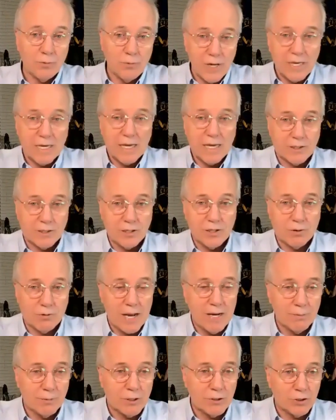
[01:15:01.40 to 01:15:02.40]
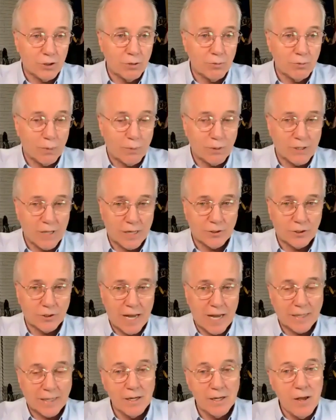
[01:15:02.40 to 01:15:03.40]
we get to the Kratom Consumer Protection
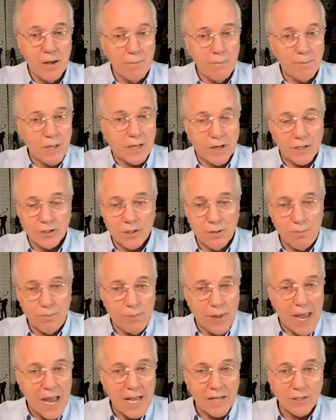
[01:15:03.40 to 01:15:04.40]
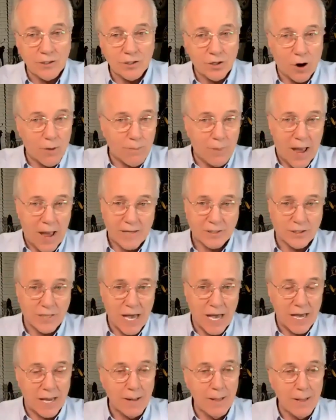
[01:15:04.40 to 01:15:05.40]
Act because the bans are
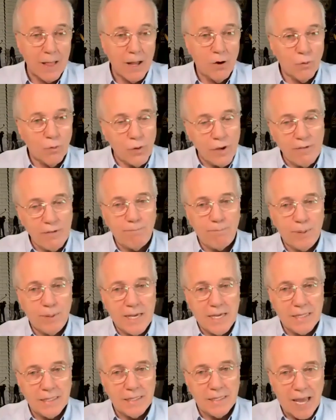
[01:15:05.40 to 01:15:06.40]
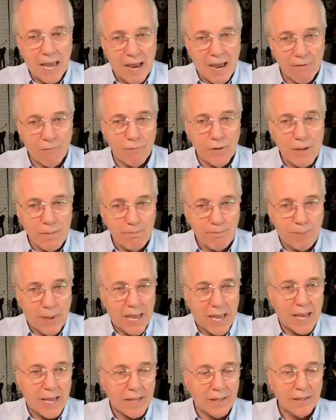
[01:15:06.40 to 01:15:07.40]
passe. We've beaten every
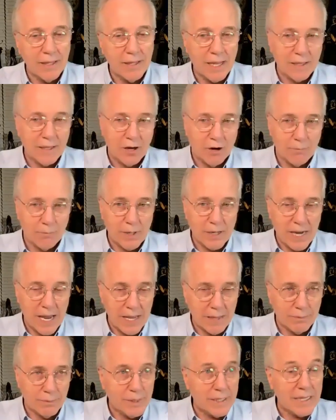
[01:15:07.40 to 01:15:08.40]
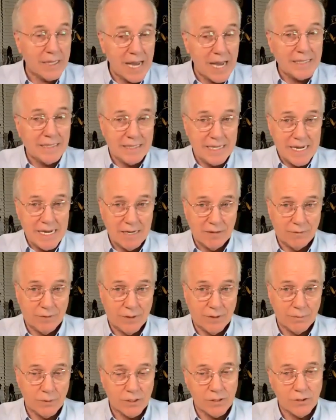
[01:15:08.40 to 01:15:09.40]
ban, and there have been, have been 19 of
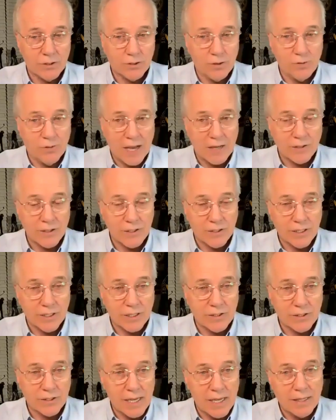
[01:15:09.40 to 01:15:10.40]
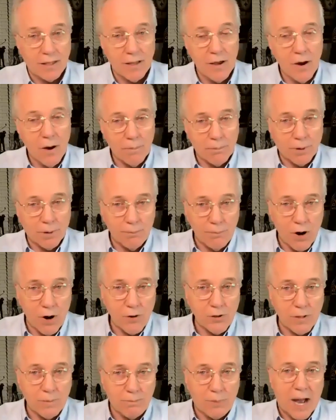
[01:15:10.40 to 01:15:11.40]
them since 2016,
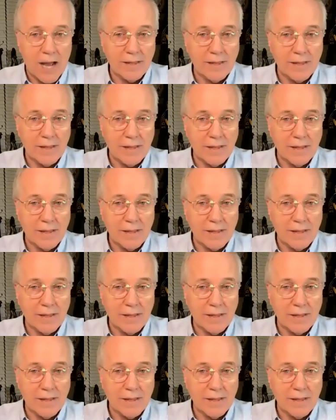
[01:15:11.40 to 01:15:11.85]
promoted by the